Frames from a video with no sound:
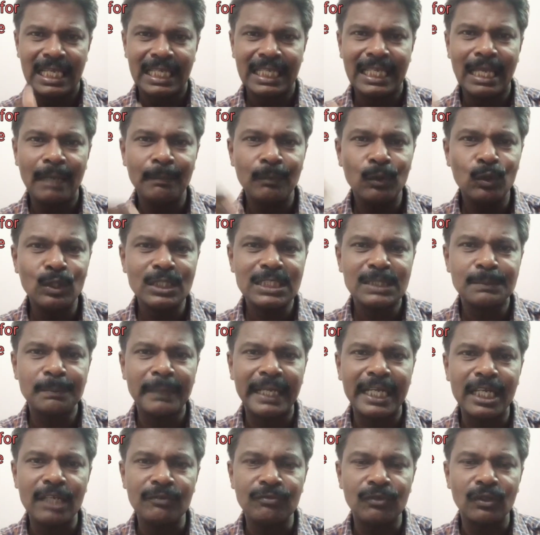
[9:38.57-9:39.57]
Amount
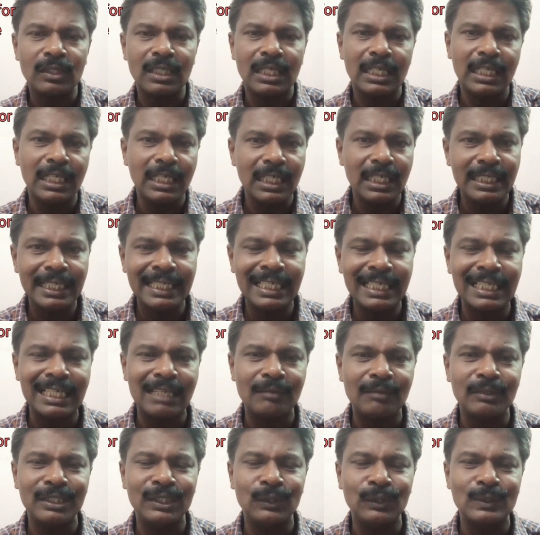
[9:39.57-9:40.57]
spent for earning
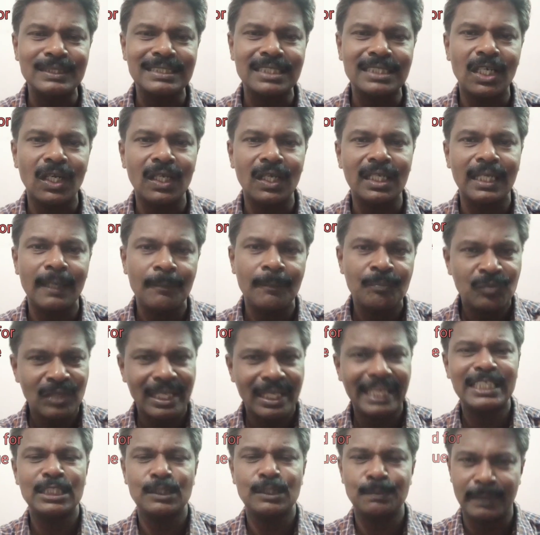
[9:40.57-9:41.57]
revenue is called
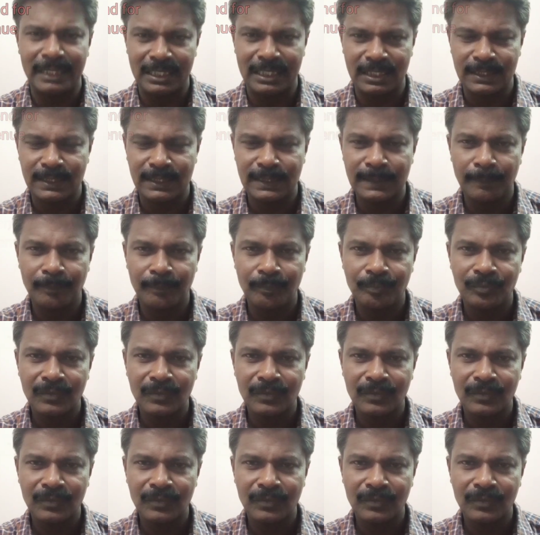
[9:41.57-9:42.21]
expense.